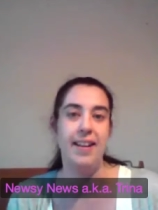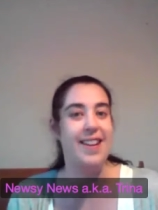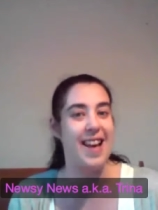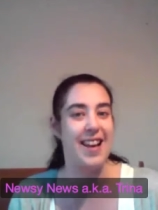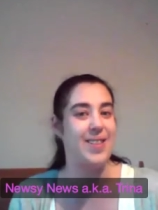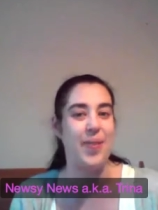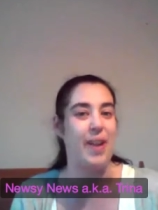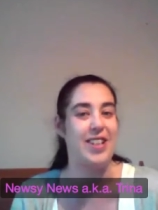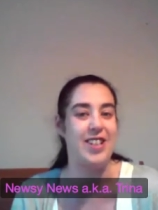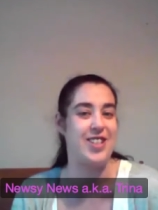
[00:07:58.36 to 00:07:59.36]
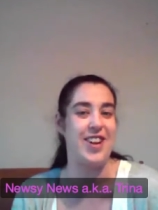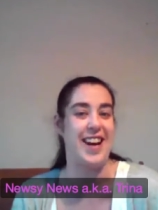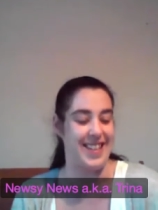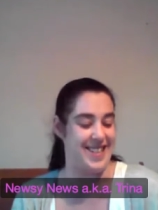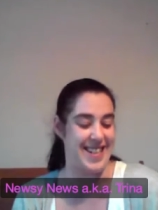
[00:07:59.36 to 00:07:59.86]
No. It's very
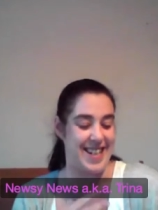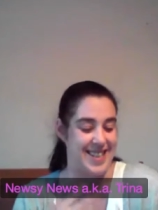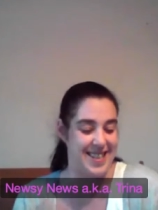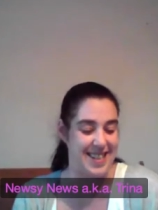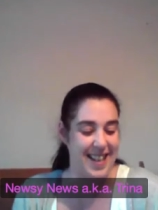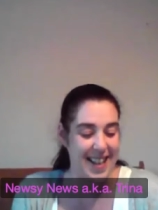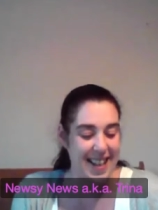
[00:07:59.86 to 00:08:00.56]
strange.